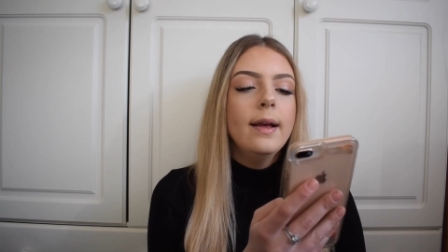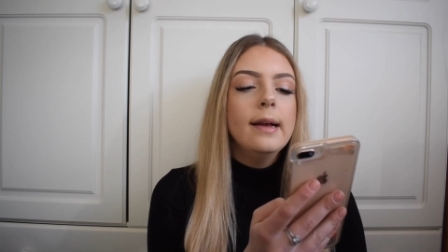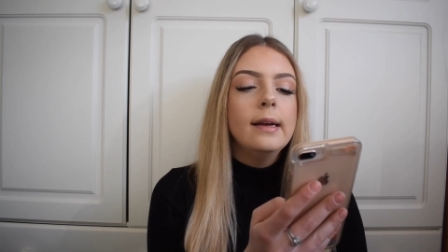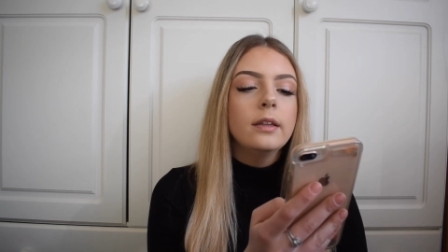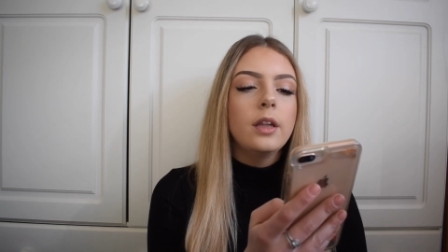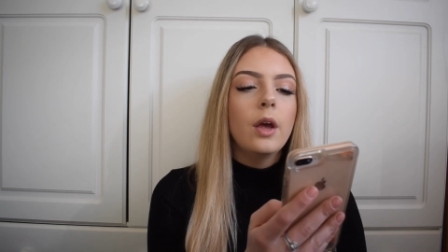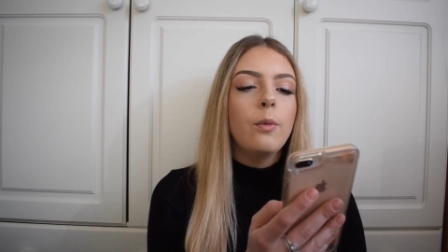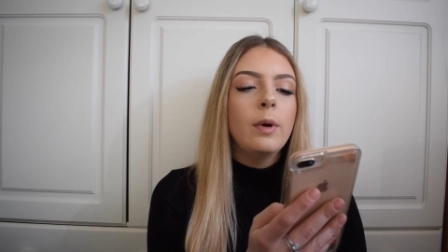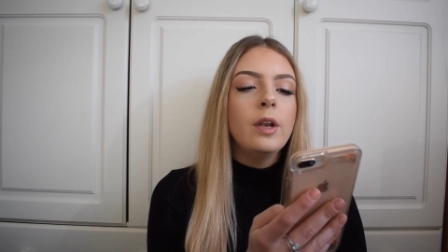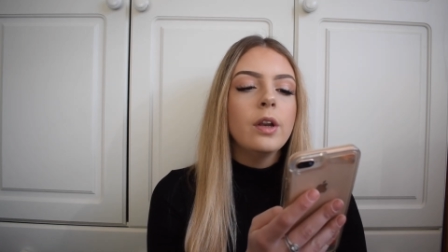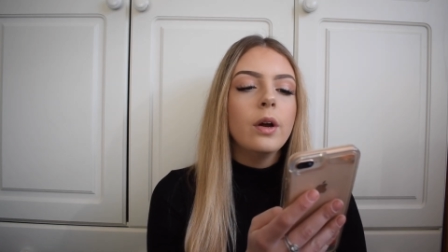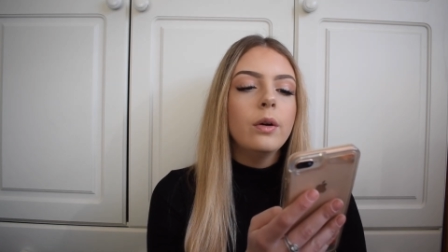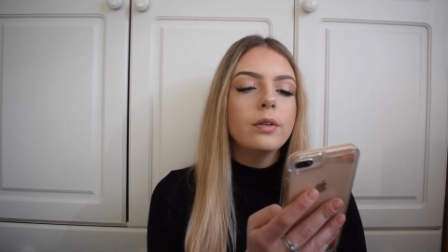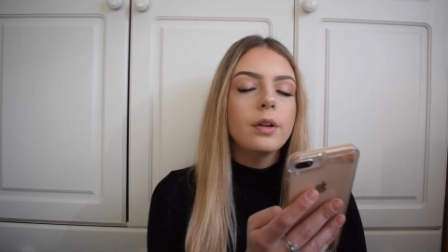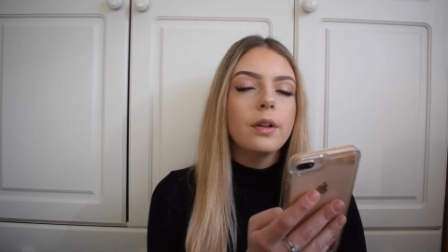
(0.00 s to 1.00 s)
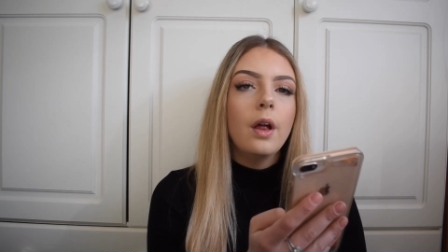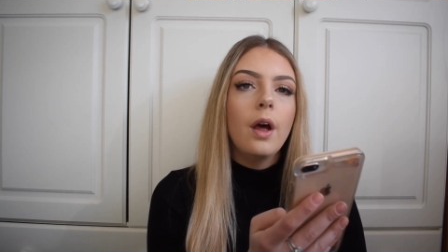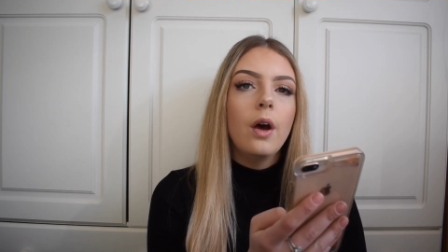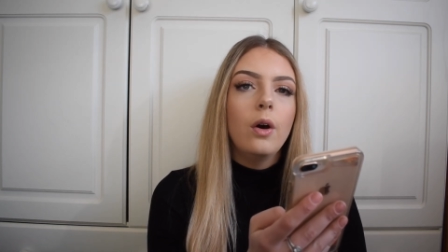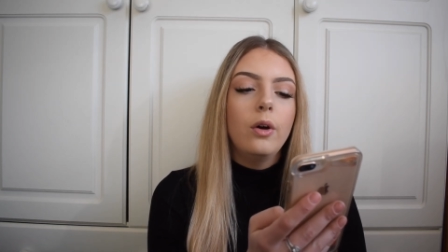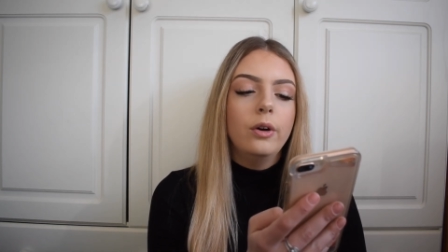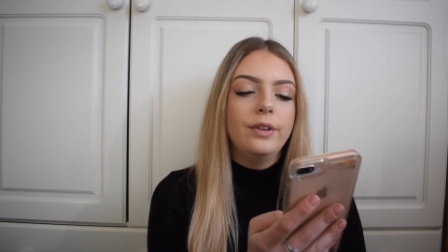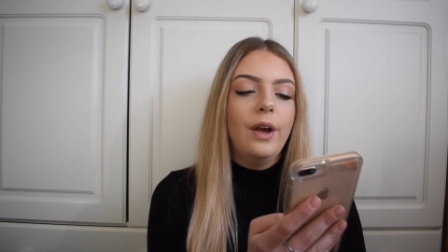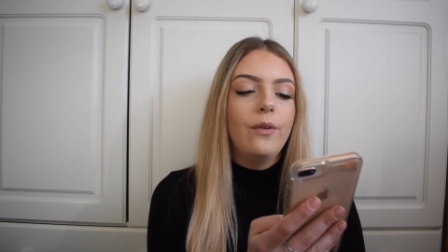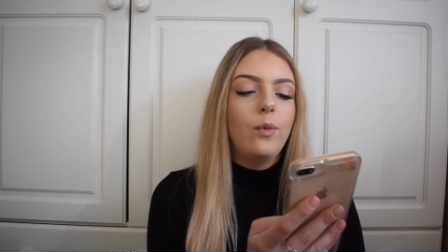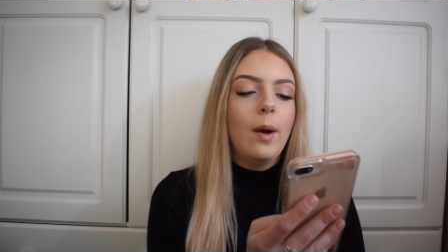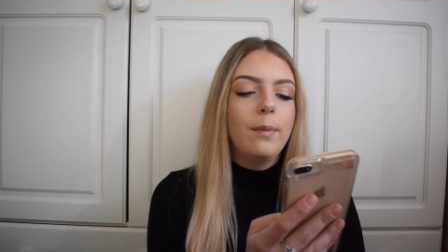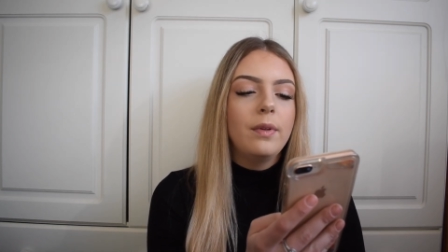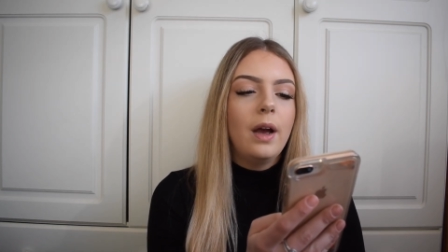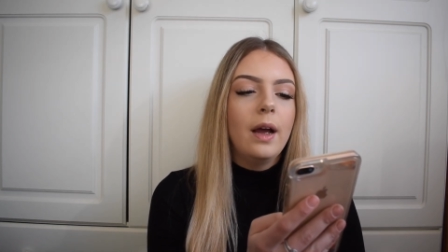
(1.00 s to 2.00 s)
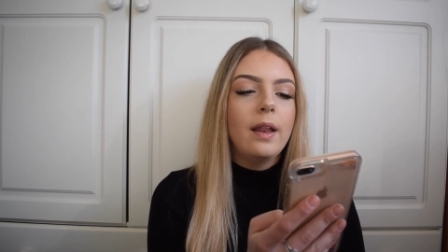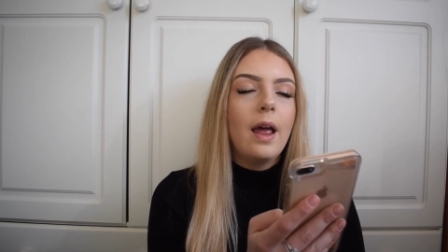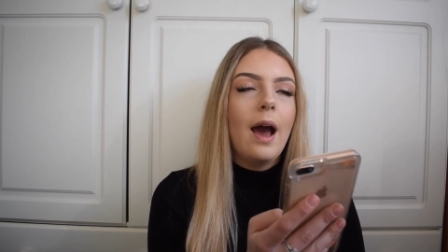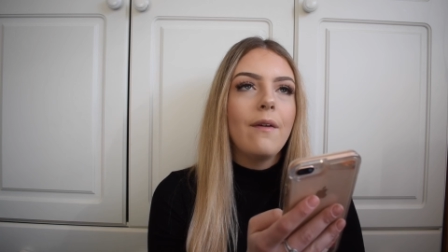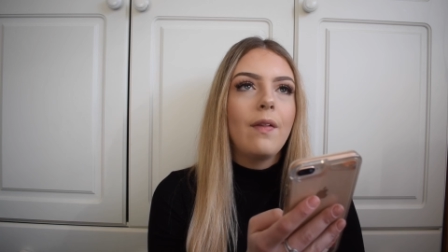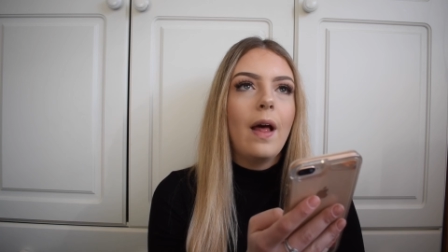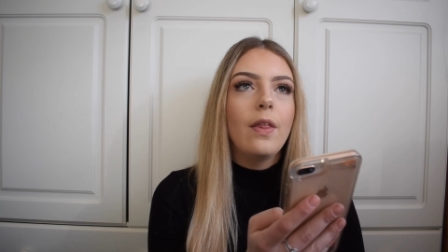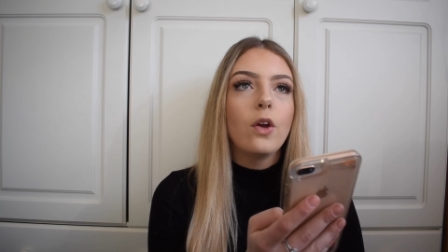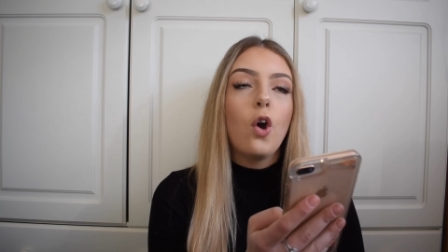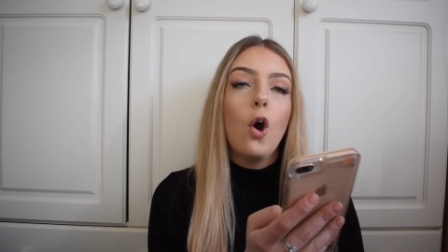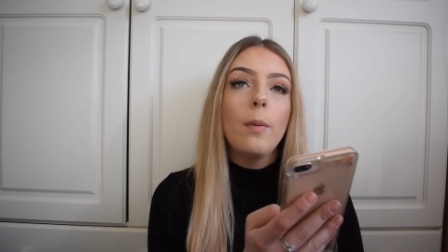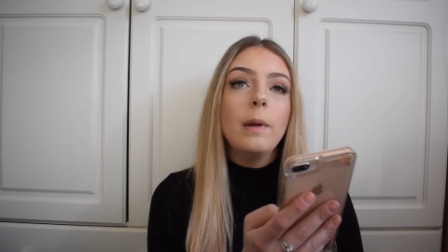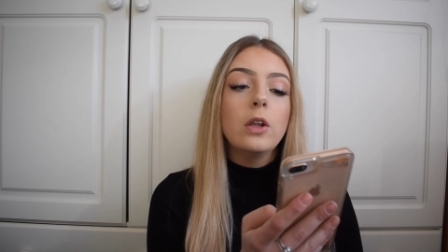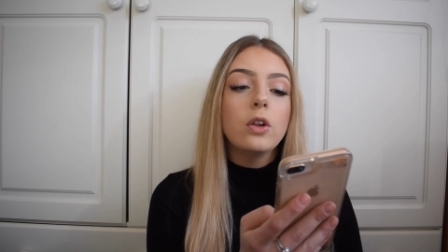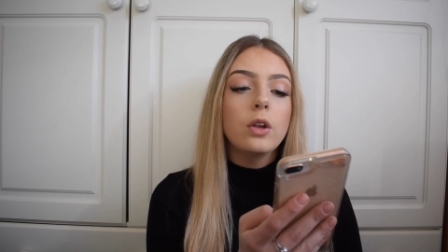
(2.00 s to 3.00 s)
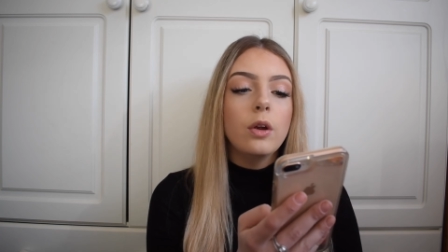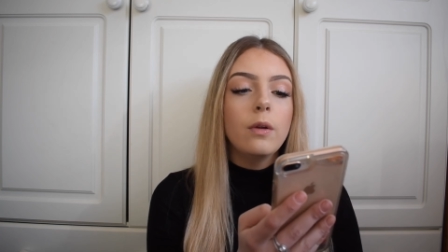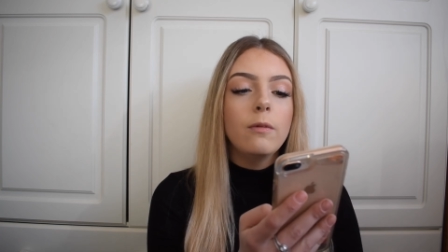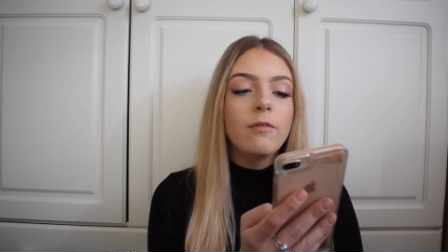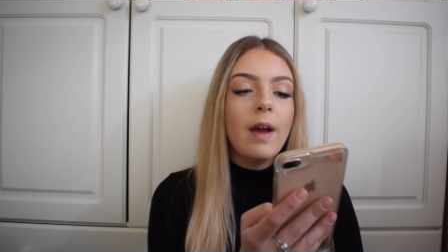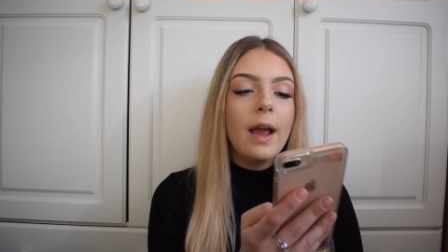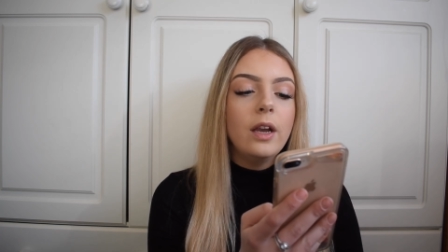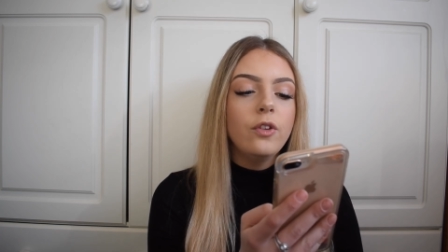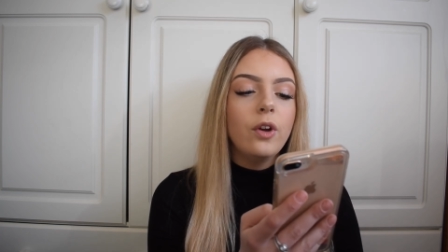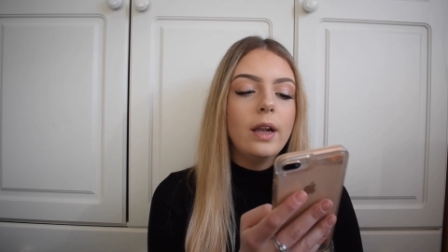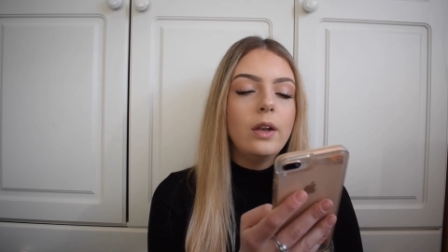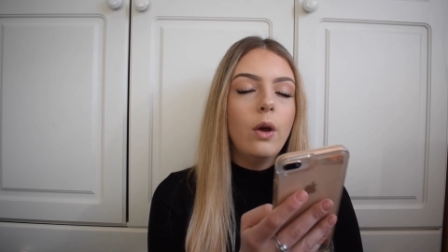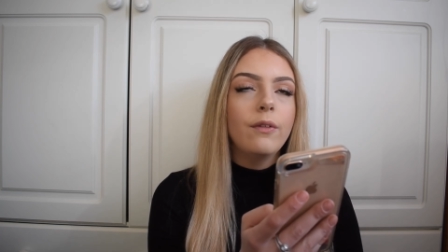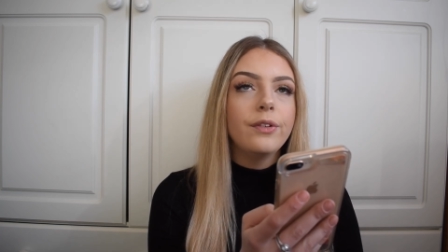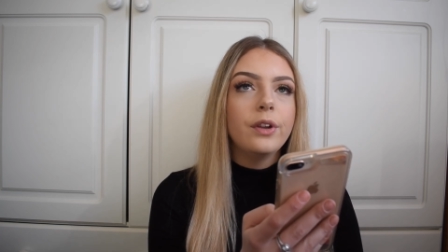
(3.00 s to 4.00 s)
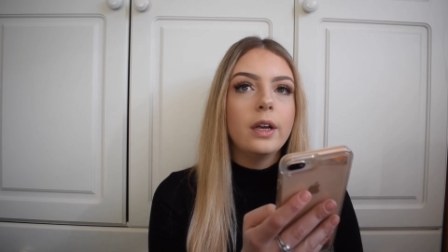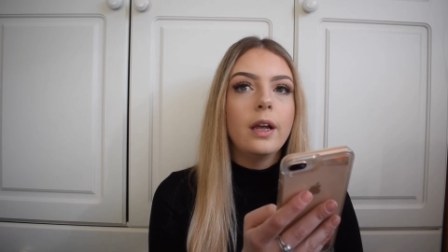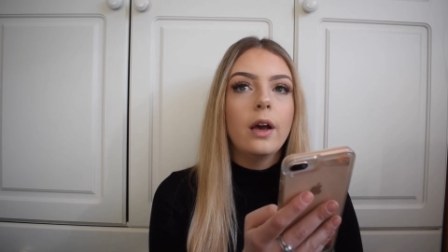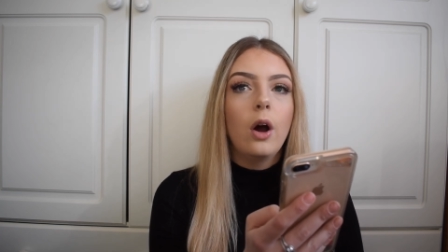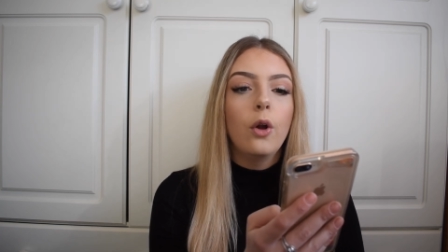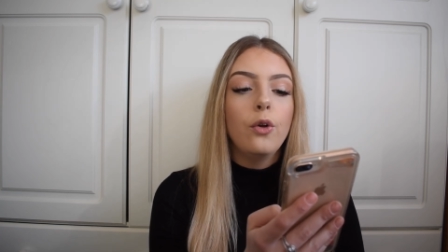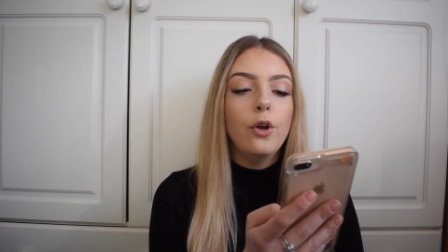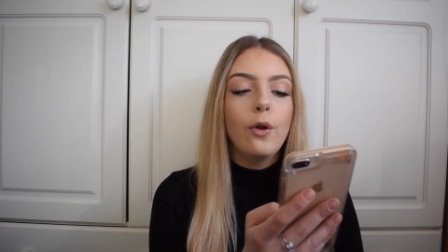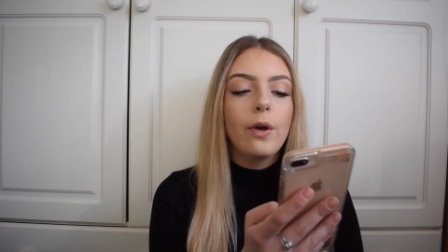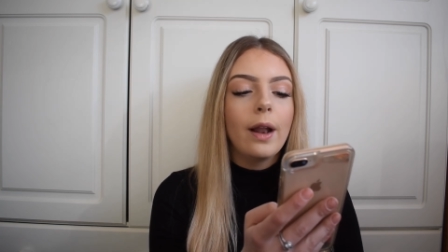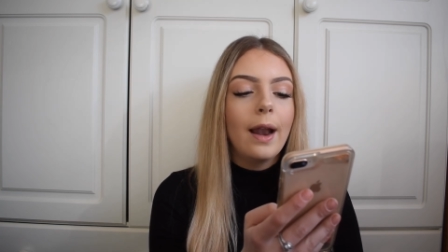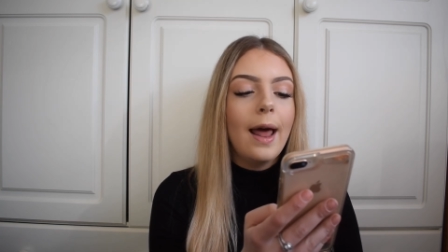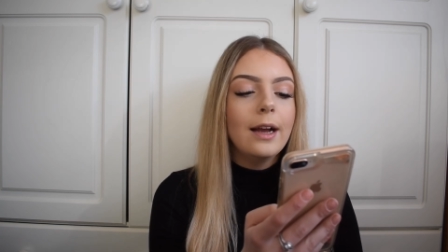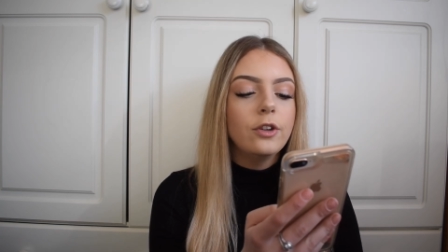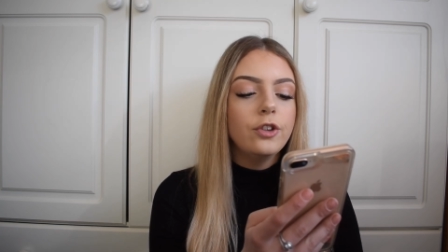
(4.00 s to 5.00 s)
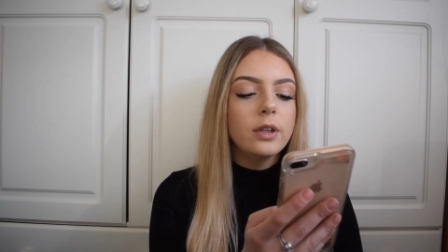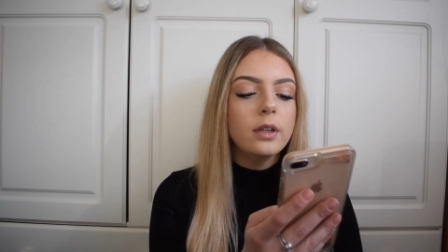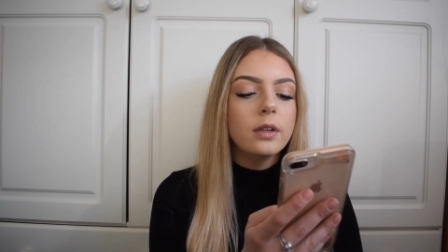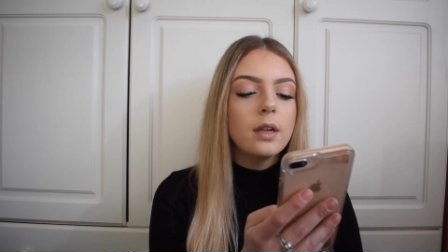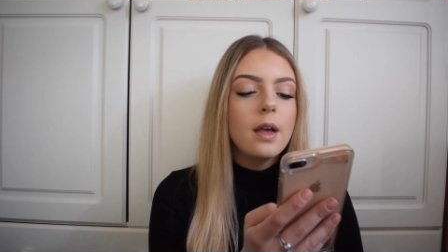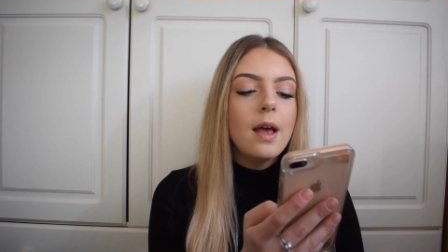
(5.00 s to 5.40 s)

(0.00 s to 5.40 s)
So when you go onto the Horse Half website, they have like the coming soon range, and you obviously click on new collections,